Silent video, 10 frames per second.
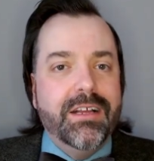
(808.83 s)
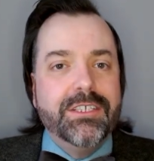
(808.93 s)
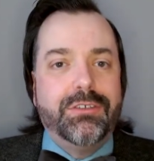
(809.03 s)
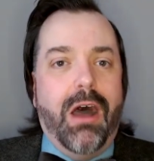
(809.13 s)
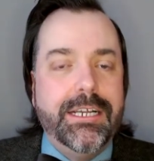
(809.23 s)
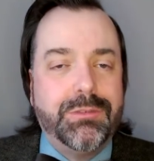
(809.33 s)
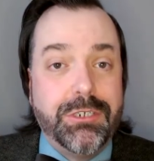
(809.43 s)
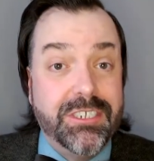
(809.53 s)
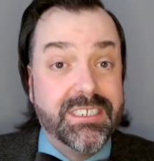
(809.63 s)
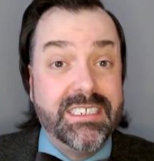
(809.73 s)
So I just
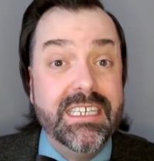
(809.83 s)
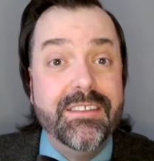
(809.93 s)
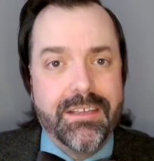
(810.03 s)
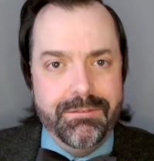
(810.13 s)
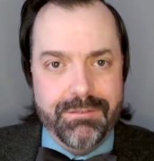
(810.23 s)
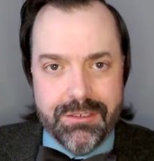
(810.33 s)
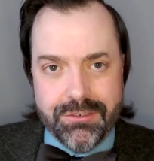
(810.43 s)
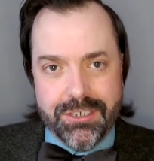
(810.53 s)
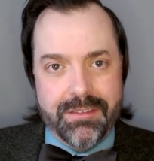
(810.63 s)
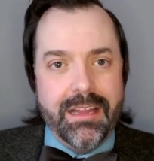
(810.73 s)
want you to see the
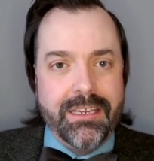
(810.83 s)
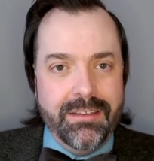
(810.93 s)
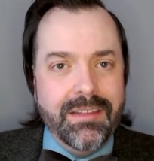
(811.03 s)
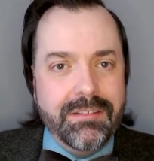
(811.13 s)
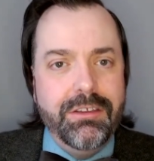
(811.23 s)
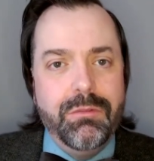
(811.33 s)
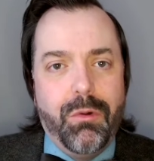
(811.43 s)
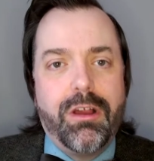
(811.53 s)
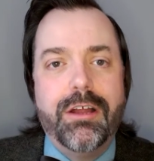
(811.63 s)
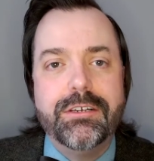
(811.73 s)
confusion, and then you can
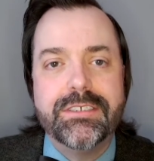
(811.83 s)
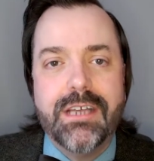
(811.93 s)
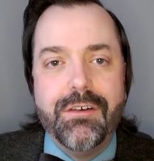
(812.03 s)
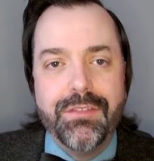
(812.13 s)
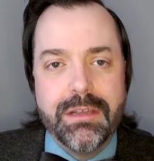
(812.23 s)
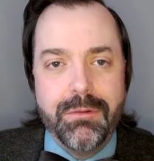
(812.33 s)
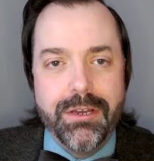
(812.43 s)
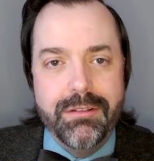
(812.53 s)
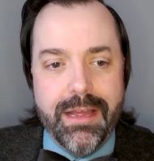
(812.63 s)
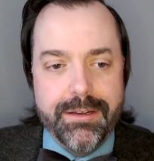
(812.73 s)
work on yourself, think where
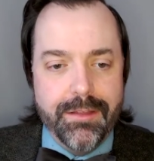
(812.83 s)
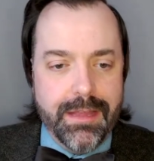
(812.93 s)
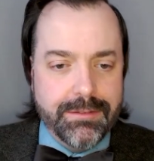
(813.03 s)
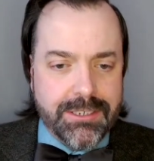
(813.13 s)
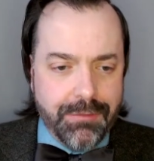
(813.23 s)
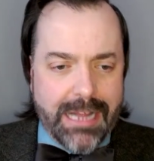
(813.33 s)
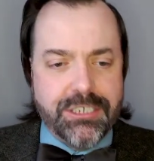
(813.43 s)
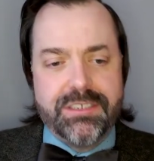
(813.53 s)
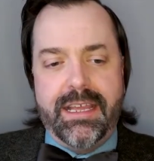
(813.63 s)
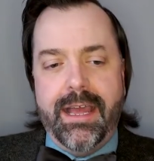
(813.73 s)
you land on that. So that's
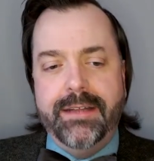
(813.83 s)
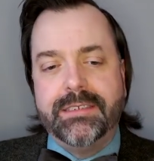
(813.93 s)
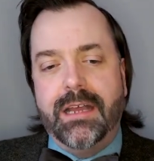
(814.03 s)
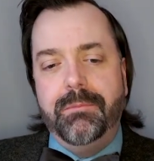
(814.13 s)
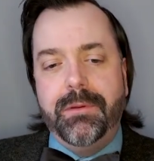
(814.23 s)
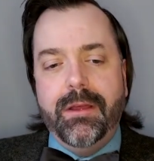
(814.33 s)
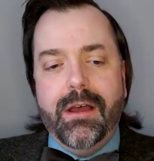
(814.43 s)
just a heads up.